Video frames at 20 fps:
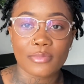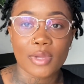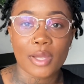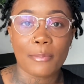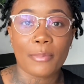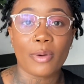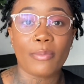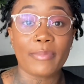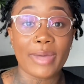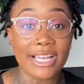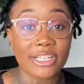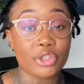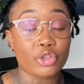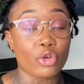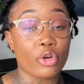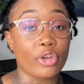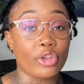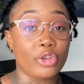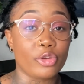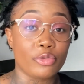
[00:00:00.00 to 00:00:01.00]
But make
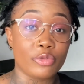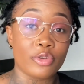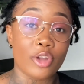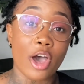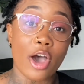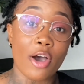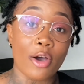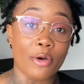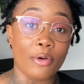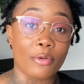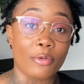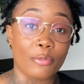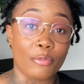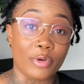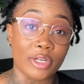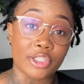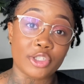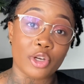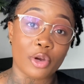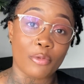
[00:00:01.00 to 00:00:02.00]
sure you know
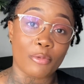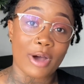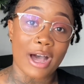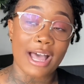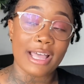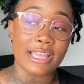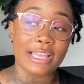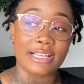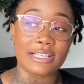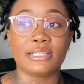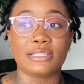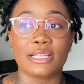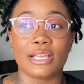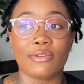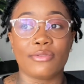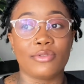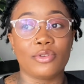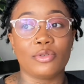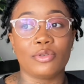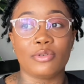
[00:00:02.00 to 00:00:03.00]
what your why is.
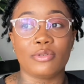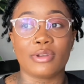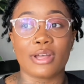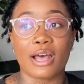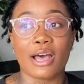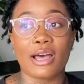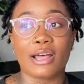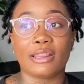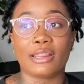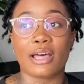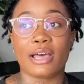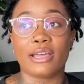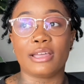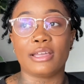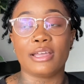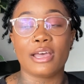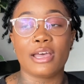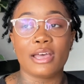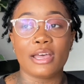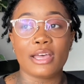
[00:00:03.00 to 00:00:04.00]
If you do not, like,
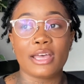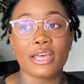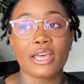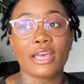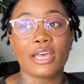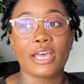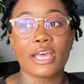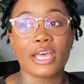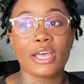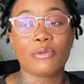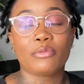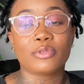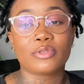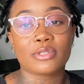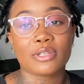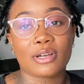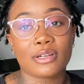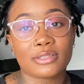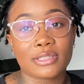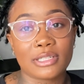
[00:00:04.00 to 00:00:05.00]
it will
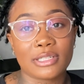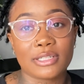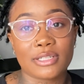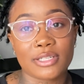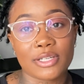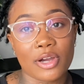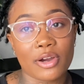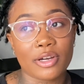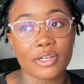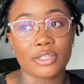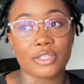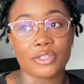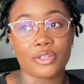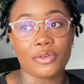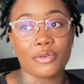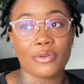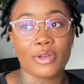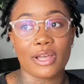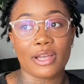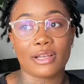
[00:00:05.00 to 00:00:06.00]
start to discourage
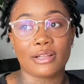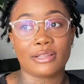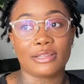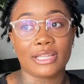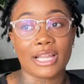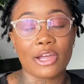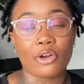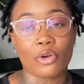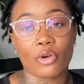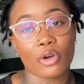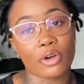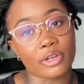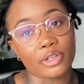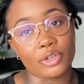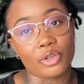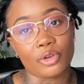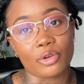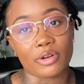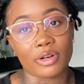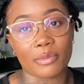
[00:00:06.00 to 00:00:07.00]
you later
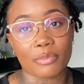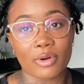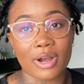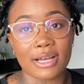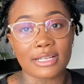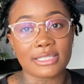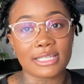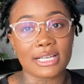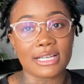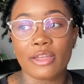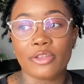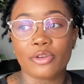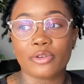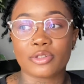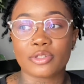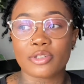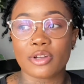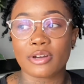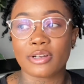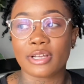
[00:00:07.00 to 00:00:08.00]
on during the process. And you'll
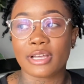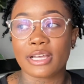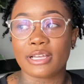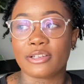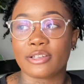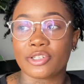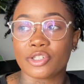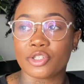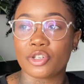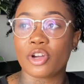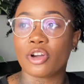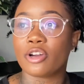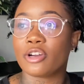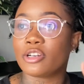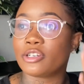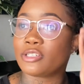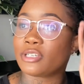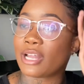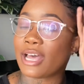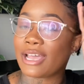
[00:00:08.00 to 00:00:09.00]
start to get
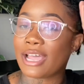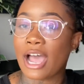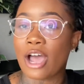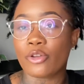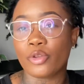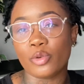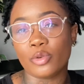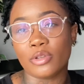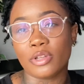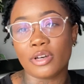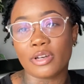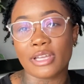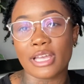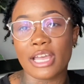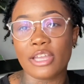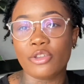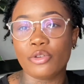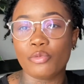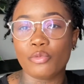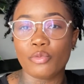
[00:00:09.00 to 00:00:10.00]
discouraged, like how you look,
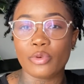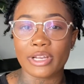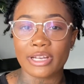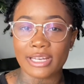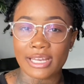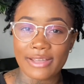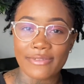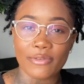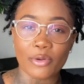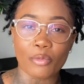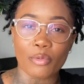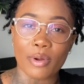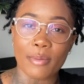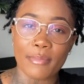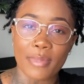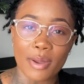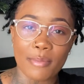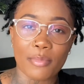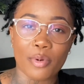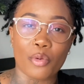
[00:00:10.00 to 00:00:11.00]
and you wouldn't even
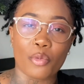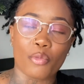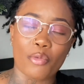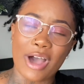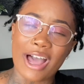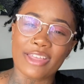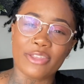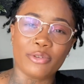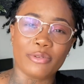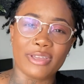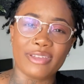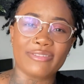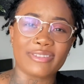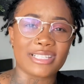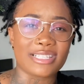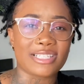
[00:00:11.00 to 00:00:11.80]
remember why you even